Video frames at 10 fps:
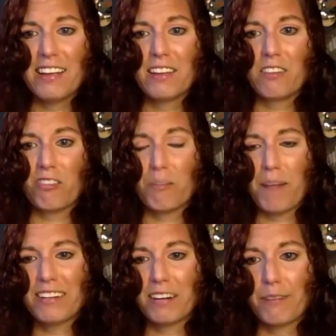Just a
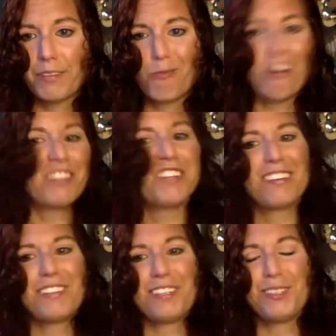reminder, if you're watching us
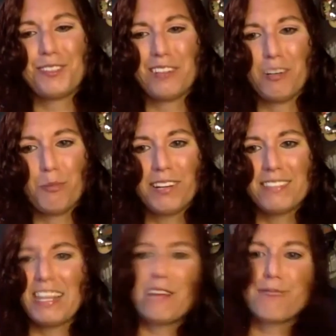on YouTube,
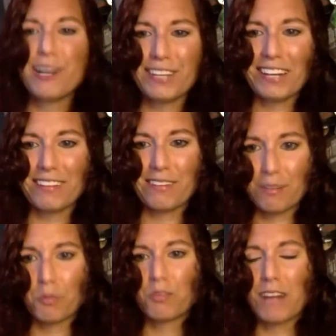take 5 seconds and
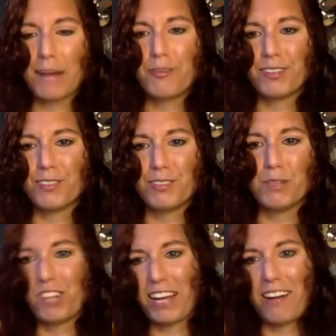subscribe to our YouTube
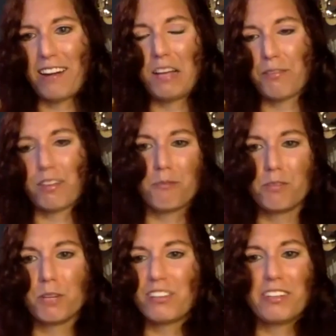channel. If
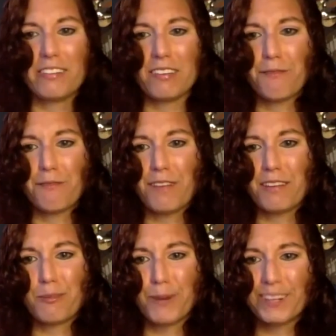you're watching this on
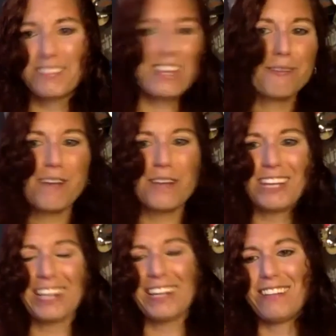Facebook, take 5
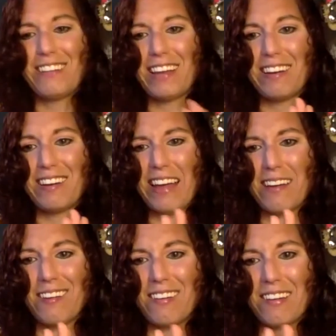seconds
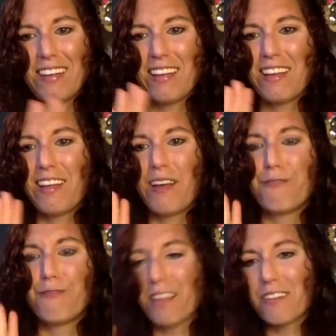and
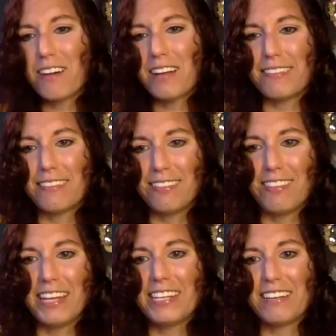follow us,
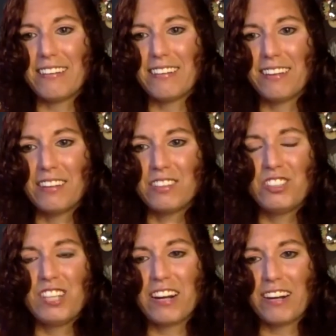like it,
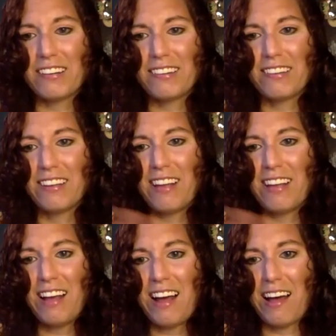share it,
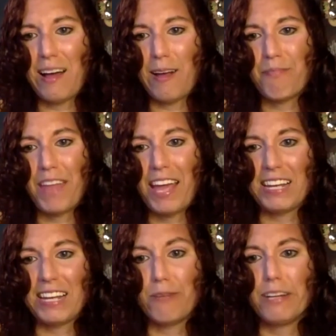and
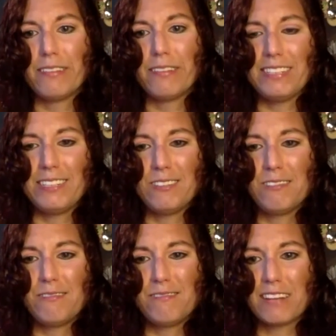we'll see you
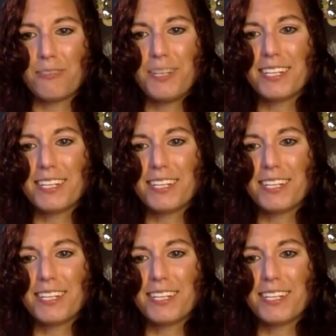next week.